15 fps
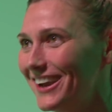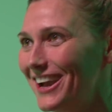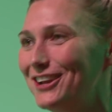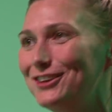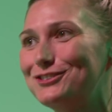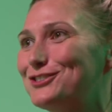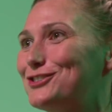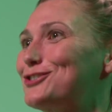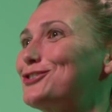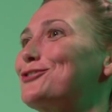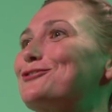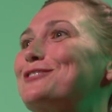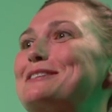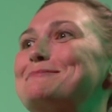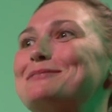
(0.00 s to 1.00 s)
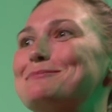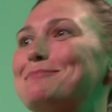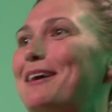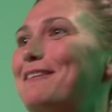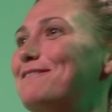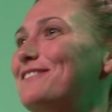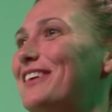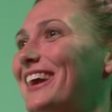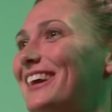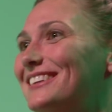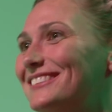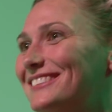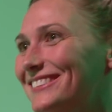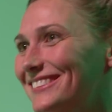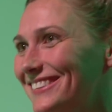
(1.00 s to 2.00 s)
and you just screamed in my
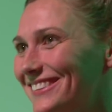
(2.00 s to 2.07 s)
face.